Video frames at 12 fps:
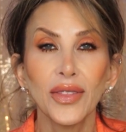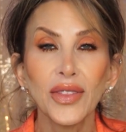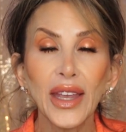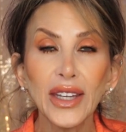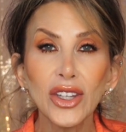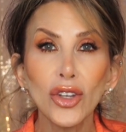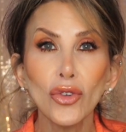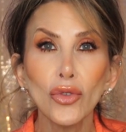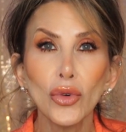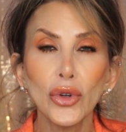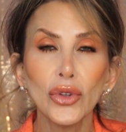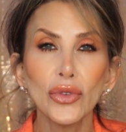thank you,
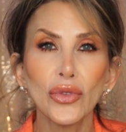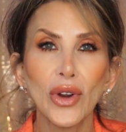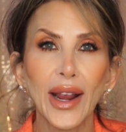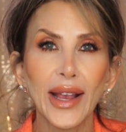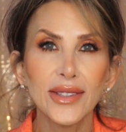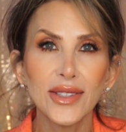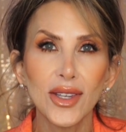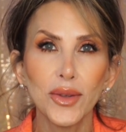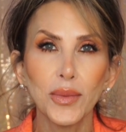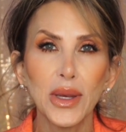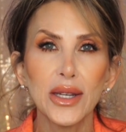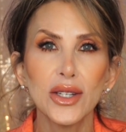Ruth, for
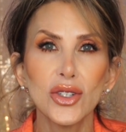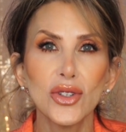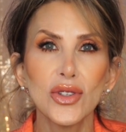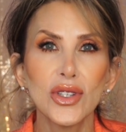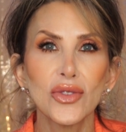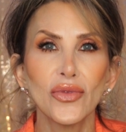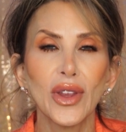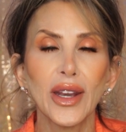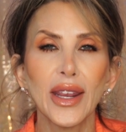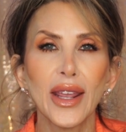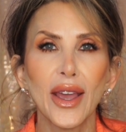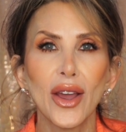asking me to do this
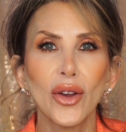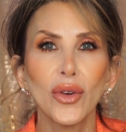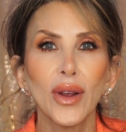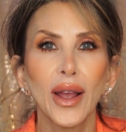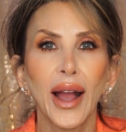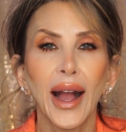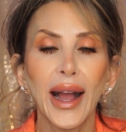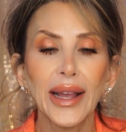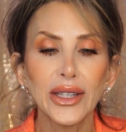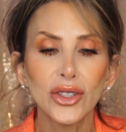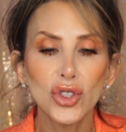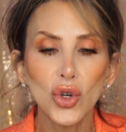video.
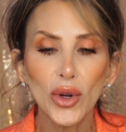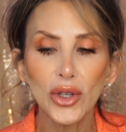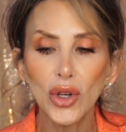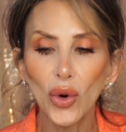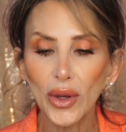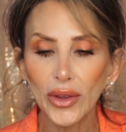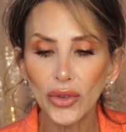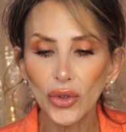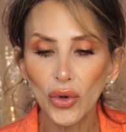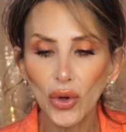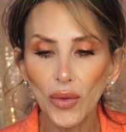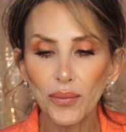I enjoyed going
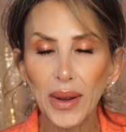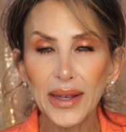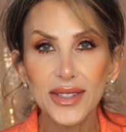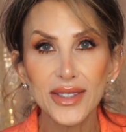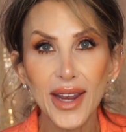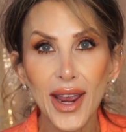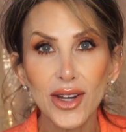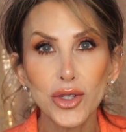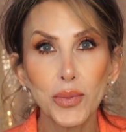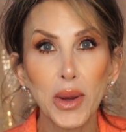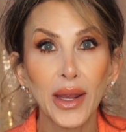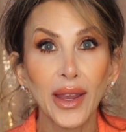through my stash,
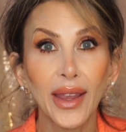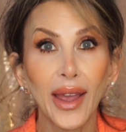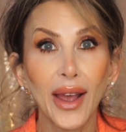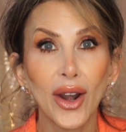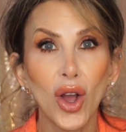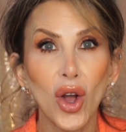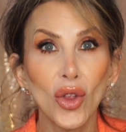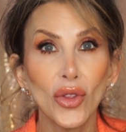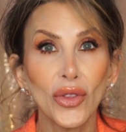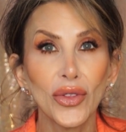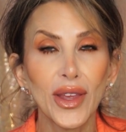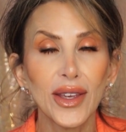picking out all
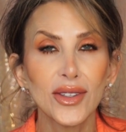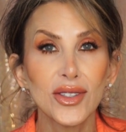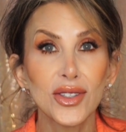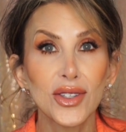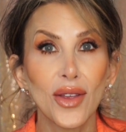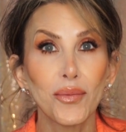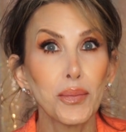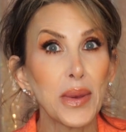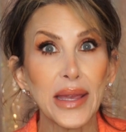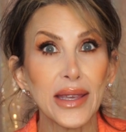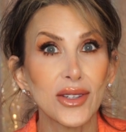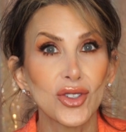the things
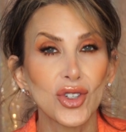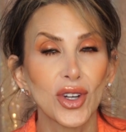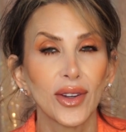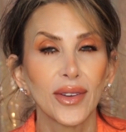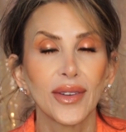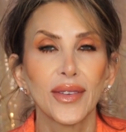peach.